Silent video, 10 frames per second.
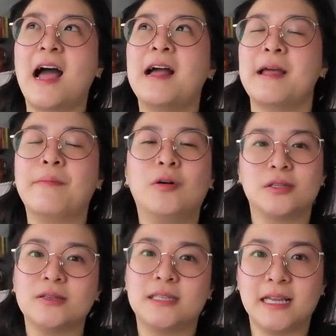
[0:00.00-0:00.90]
I am
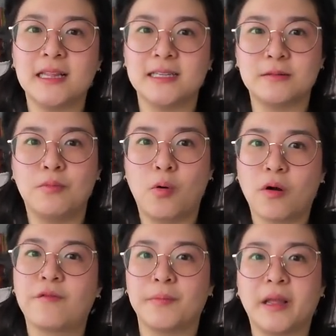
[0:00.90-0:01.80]
also seeing this
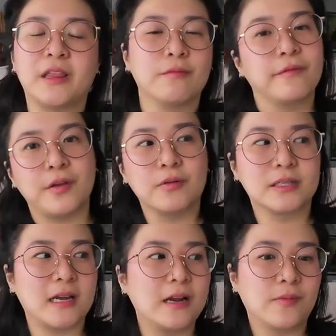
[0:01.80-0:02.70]
more from like the reviewer
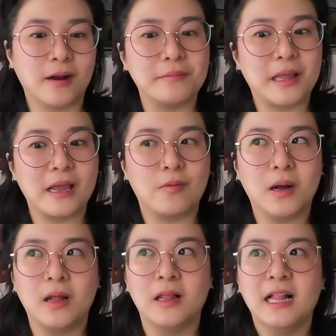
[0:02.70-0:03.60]
side where i'm like
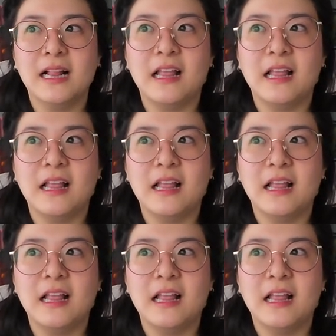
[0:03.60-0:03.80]
well